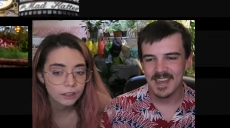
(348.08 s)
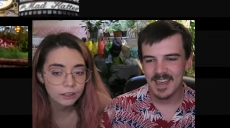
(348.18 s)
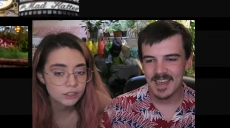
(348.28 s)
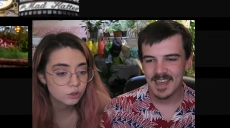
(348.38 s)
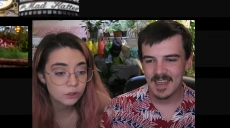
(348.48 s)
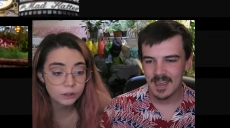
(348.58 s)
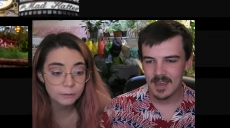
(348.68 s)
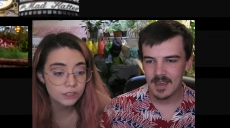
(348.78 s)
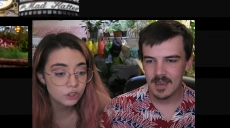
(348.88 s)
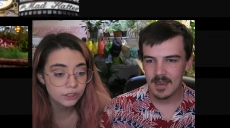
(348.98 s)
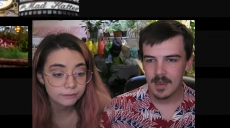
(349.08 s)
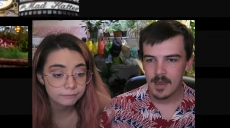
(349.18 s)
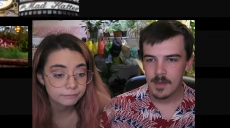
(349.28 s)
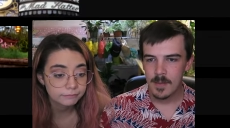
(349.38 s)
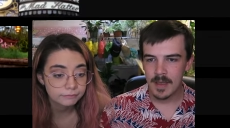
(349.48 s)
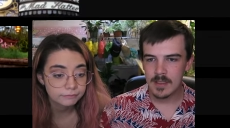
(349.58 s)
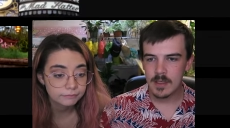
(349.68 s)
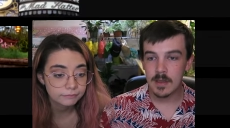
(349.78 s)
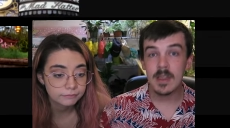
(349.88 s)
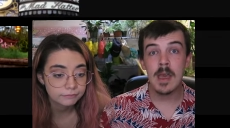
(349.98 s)
Speaker 1: Oh, let's do another Main Street.
Speaker 2: Main
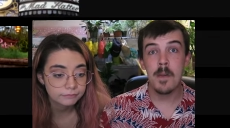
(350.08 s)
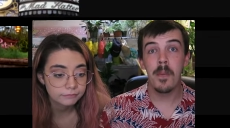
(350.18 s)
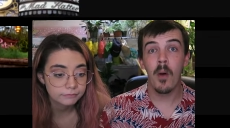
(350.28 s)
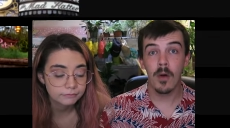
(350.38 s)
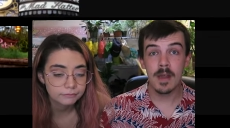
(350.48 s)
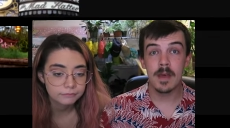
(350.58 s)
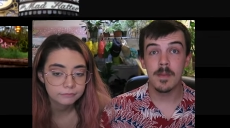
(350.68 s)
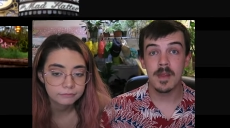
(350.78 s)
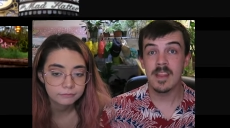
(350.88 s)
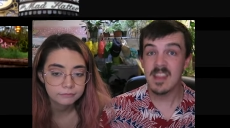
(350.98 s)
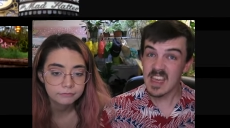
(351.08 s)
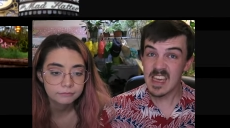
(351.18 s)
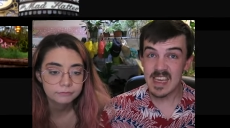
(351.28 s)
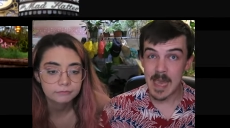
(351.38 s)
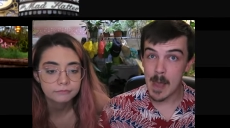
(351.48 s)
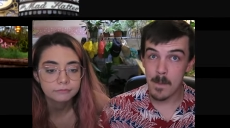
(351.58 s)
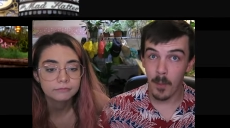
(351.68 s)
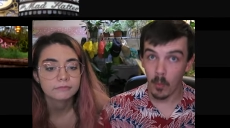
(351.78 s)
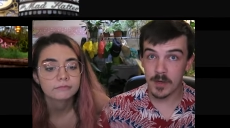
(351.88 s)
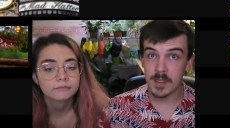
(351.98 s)
Street, the Emporium, the
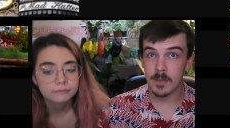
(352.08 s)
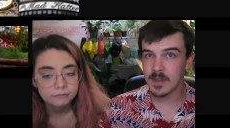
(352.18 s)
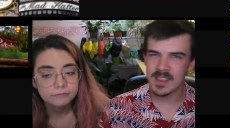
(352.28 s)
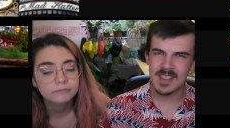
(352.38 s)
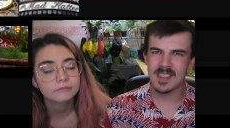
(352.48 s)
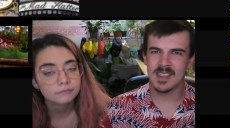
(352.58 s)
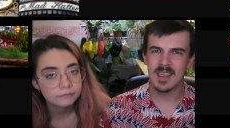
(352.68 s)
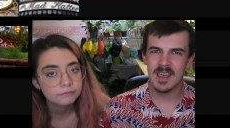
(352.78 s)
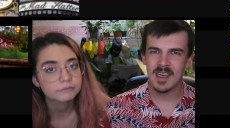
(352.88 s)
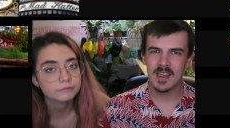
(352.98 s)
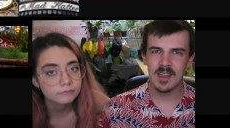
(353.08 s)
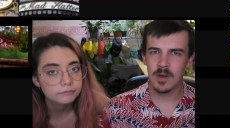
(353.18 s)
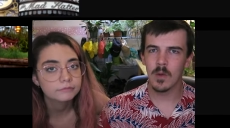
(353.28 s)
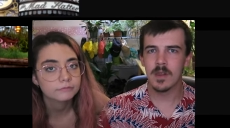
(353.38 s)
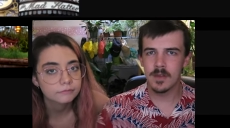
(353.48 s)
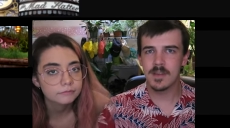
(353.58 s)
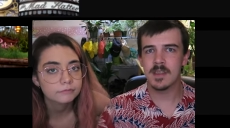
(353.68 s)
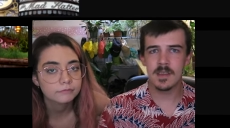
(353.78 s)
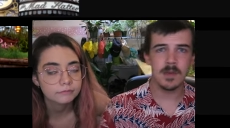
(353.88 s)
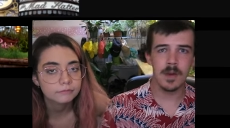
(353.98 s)
Emporium. This is the world of
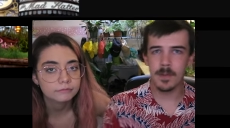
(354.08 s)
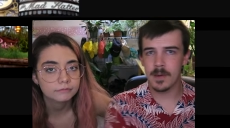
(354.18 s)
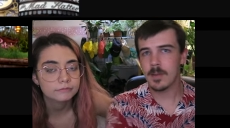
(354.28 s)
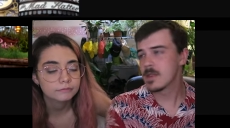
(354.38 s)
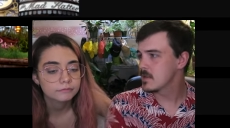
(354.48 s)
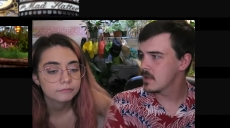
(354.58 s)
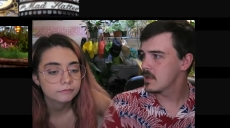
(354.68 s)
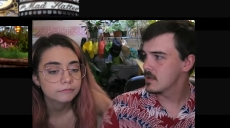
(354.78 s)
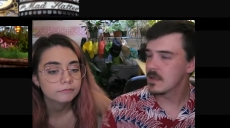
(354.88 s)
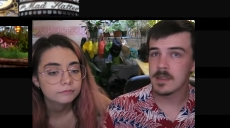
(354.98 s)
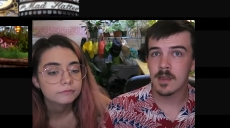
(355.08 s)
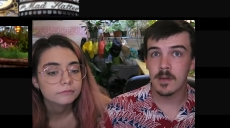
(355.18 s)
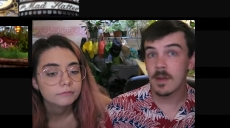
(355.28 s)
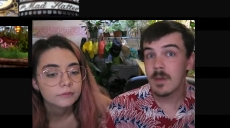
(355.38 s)
Disney, but pretty much inside Disneyland. The